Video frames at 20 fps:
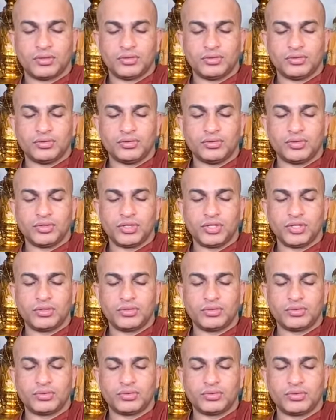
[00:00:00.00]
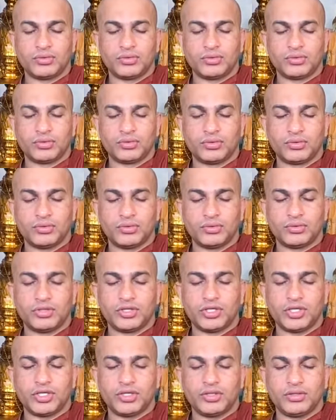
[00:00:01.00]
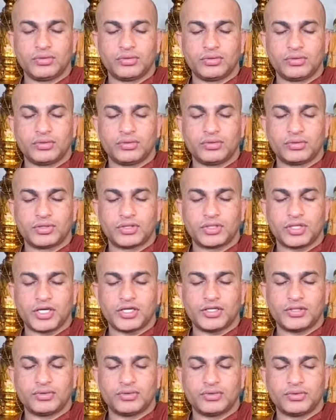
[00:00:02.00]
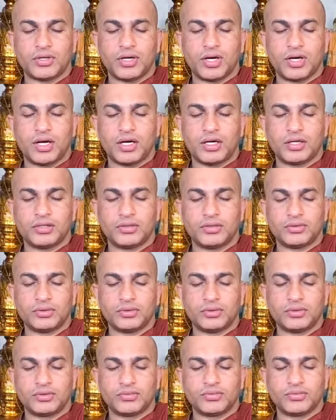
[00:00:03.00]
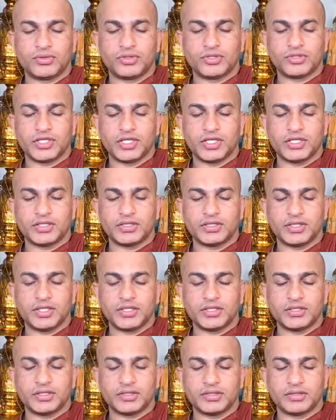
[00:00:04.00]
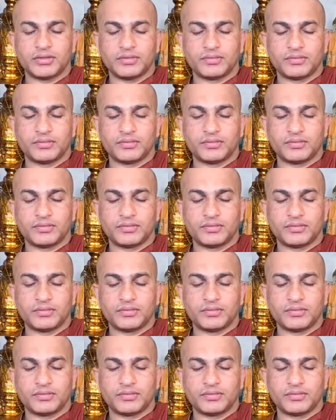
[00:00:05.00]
you need to no need to try too hard to look for sensation